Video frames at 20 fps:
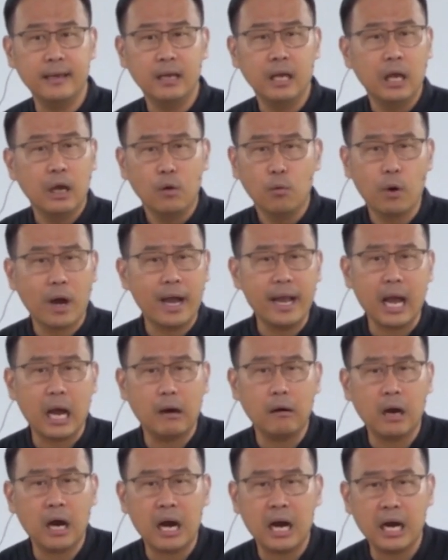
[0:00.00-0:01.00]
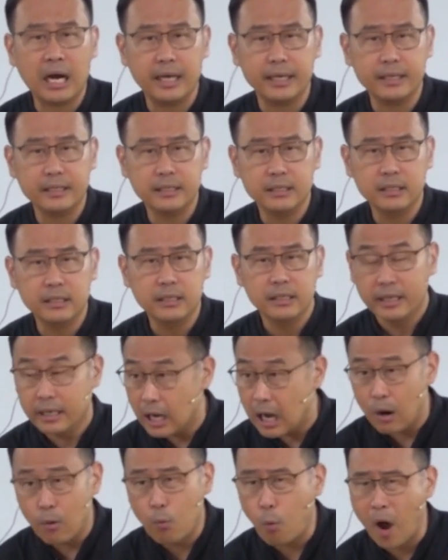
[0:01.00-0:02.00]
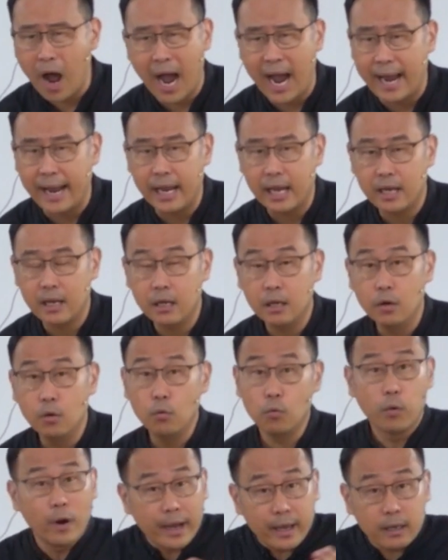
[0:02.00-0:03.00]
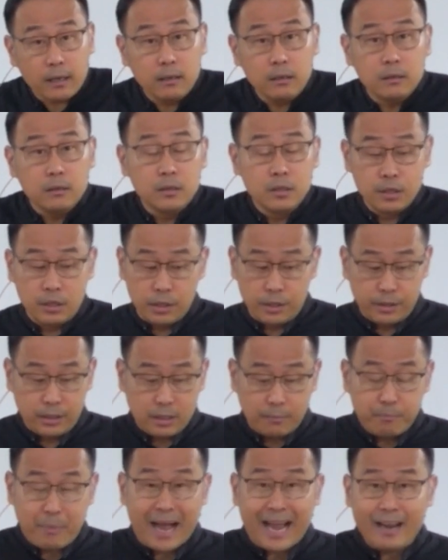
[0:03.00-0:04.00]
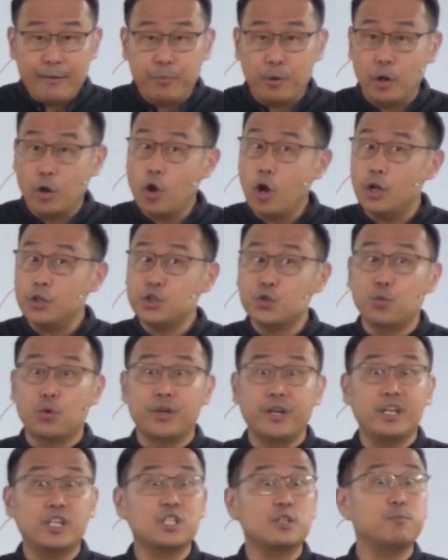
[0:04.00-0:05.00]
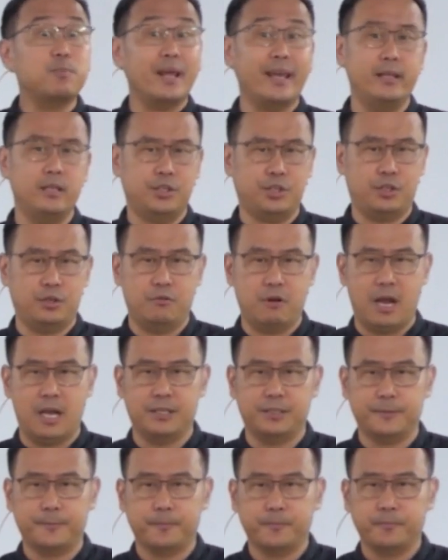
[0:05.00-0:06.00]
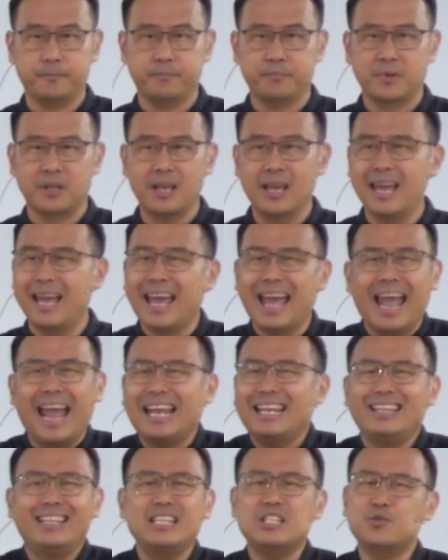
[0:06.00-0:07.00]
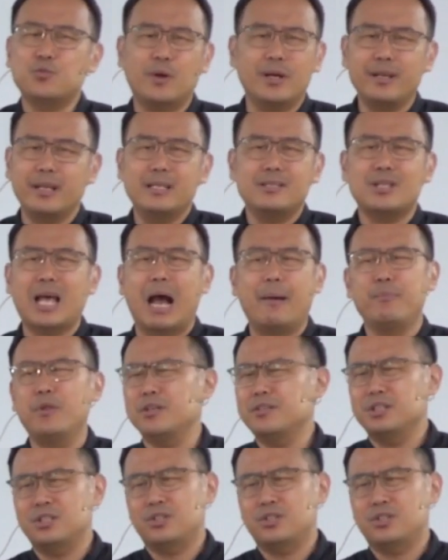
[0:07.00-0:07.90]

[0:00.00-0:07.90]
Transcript: Why our heart? Why? Well, the Bible, God's word, explains to us. And this one is, I'm not just